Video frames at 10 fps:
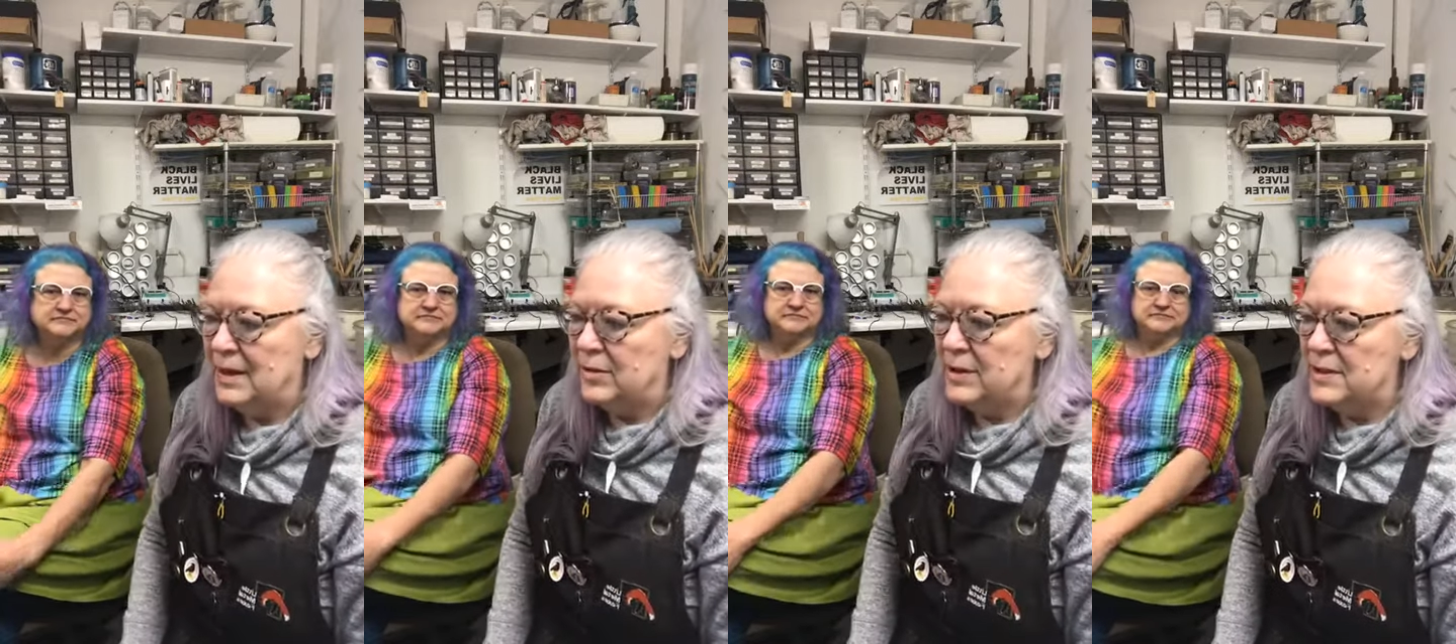
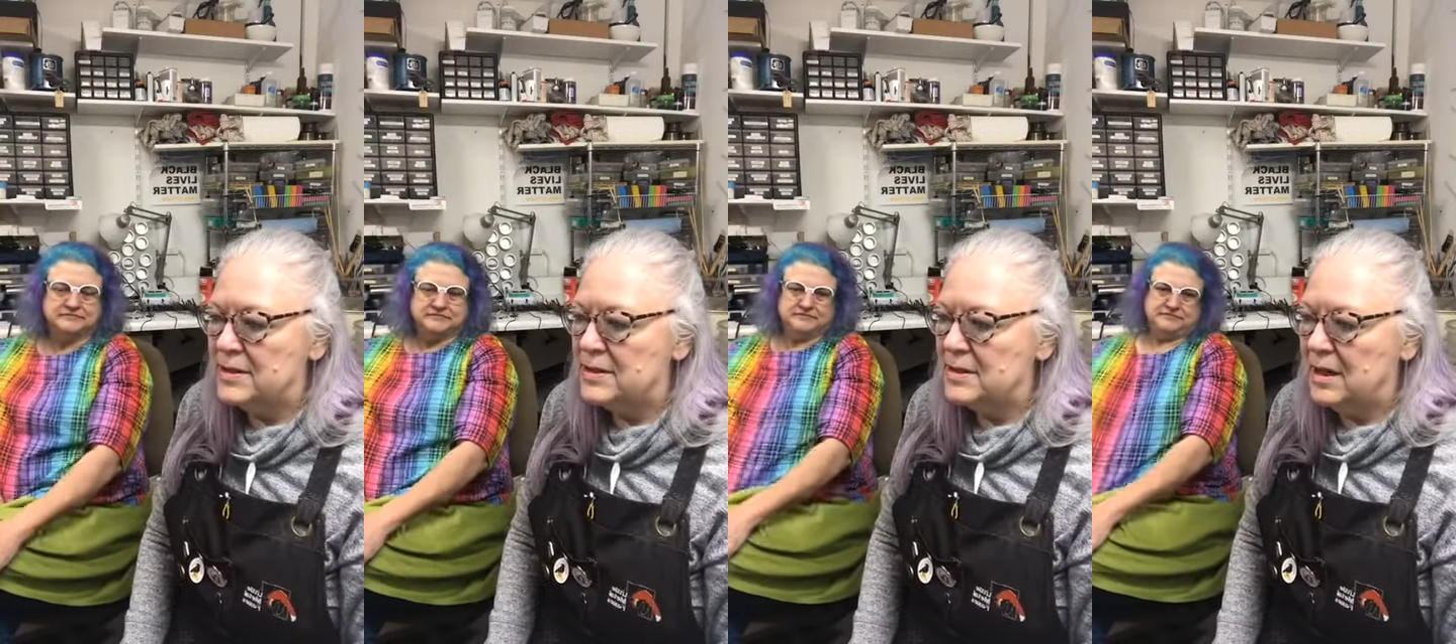you know,
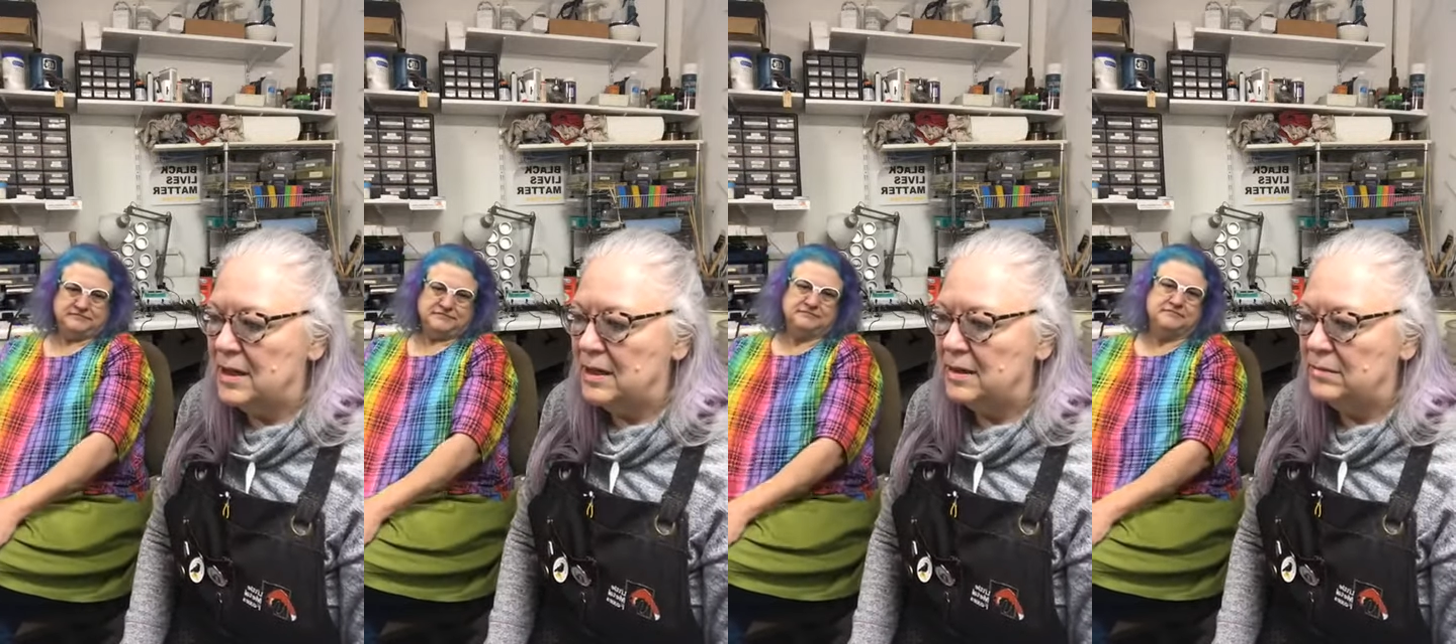
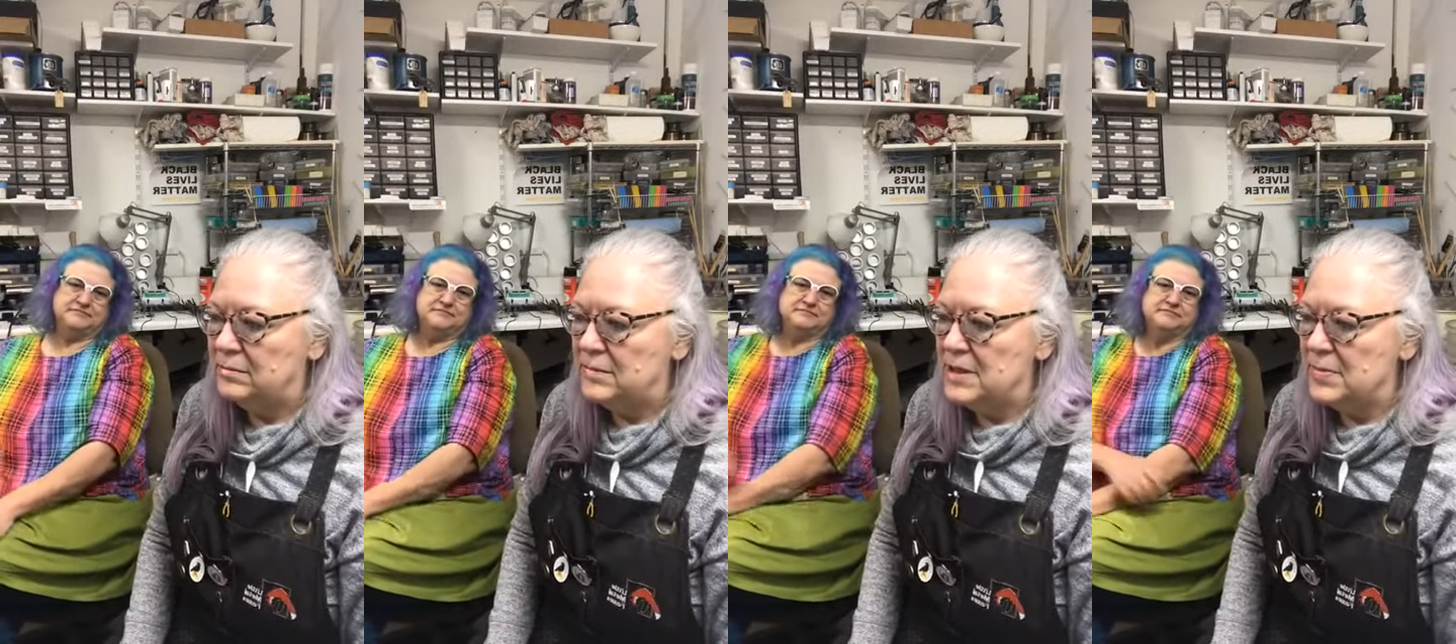it's
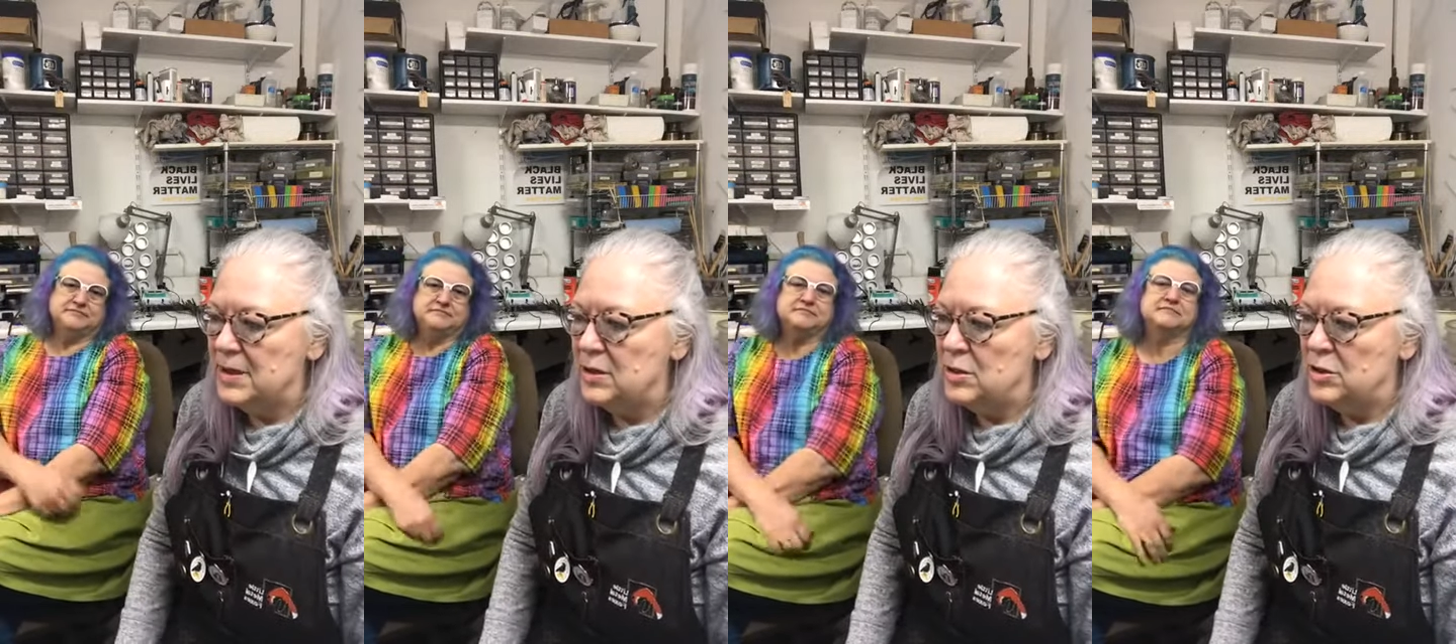
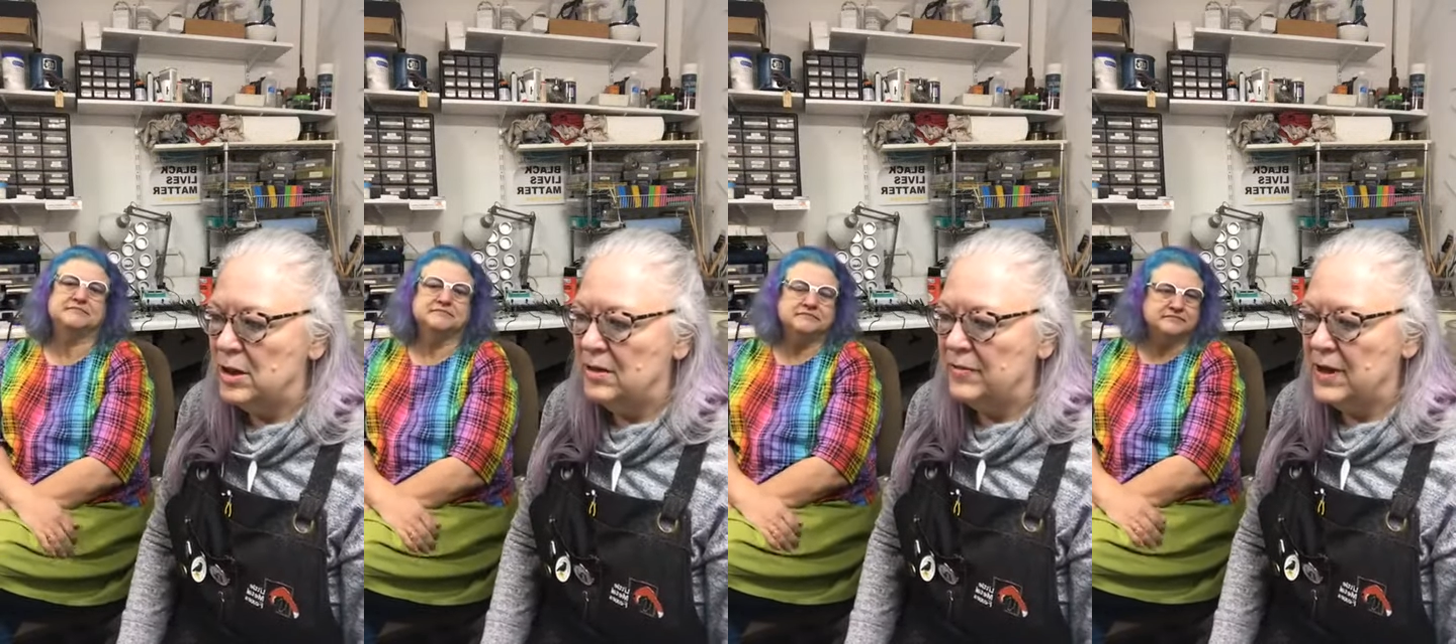something that
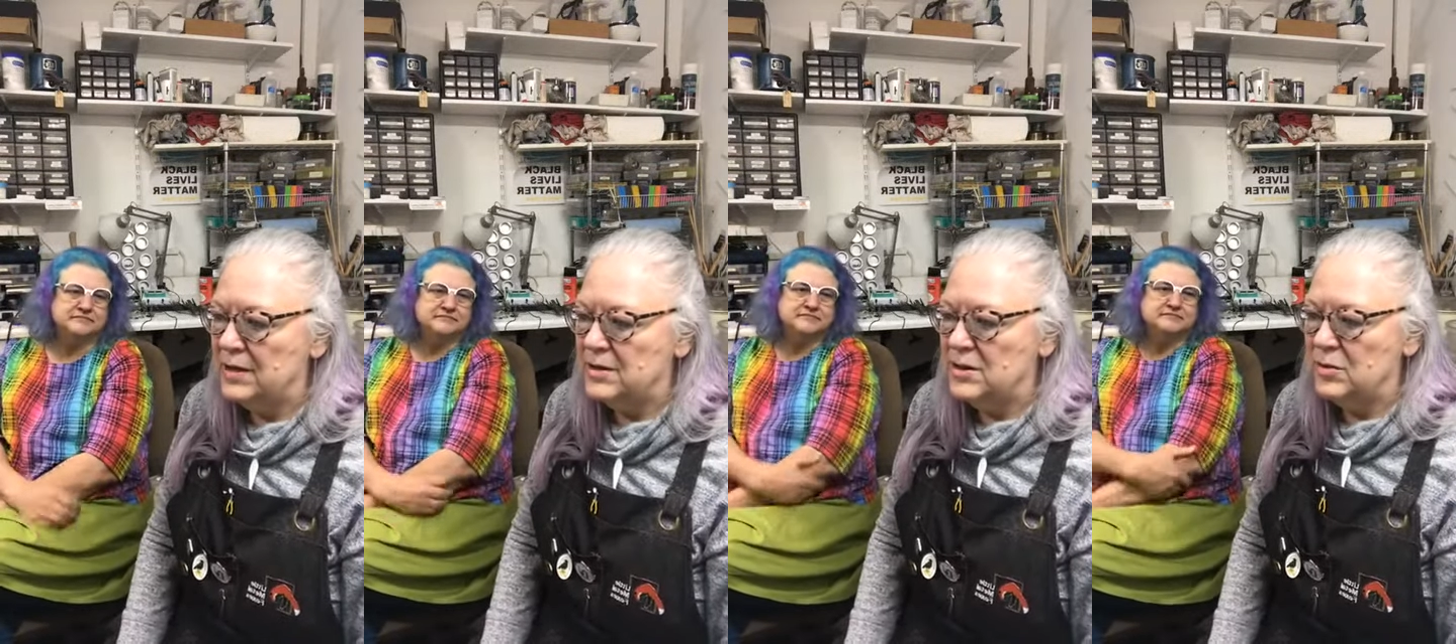you usually
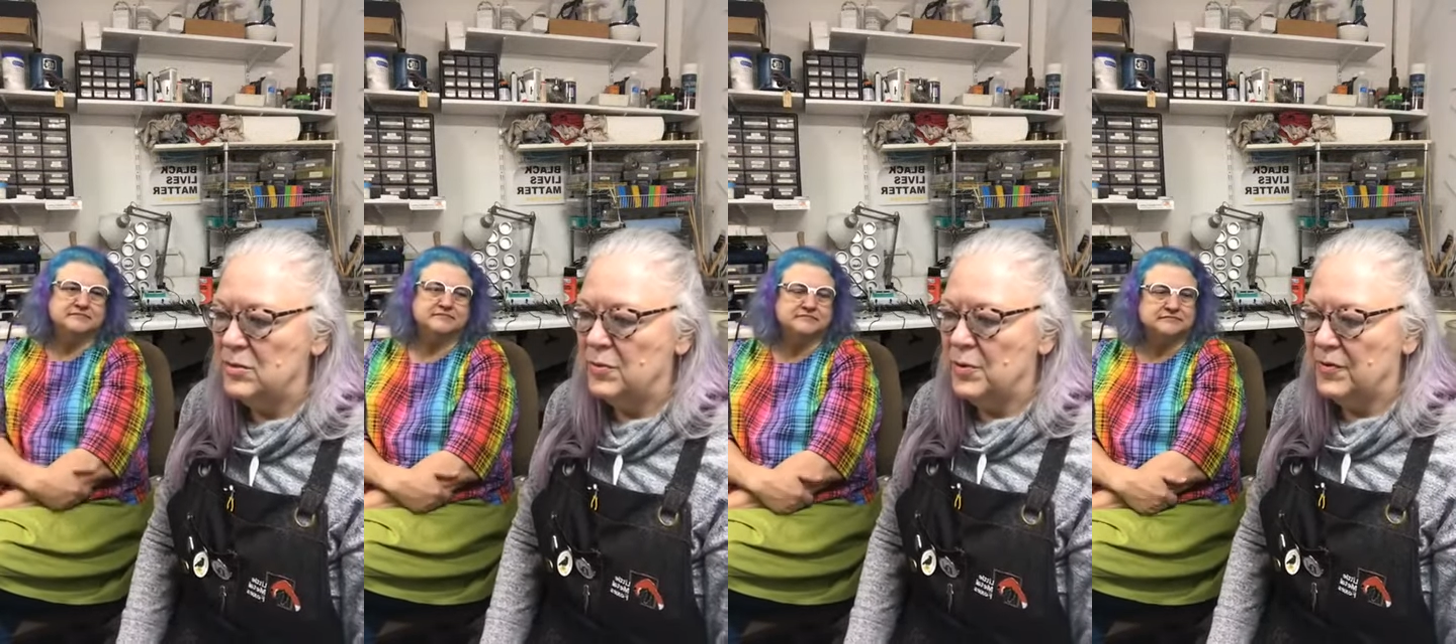can find
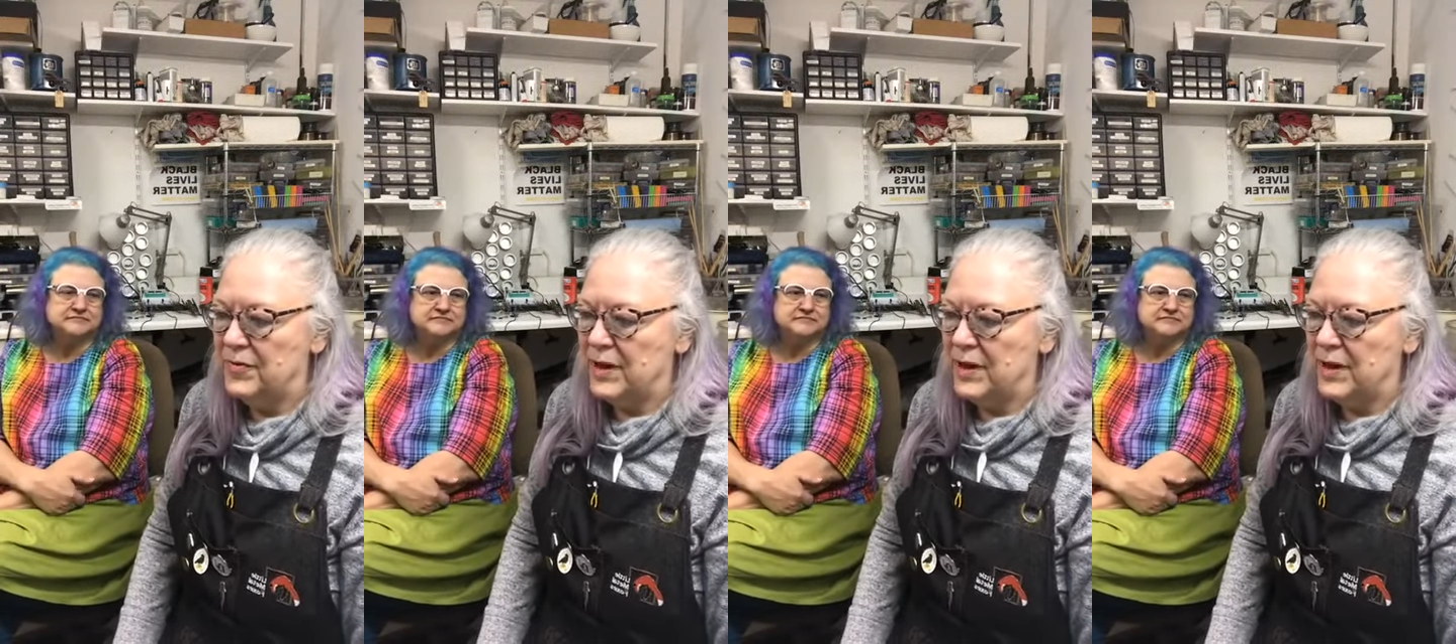to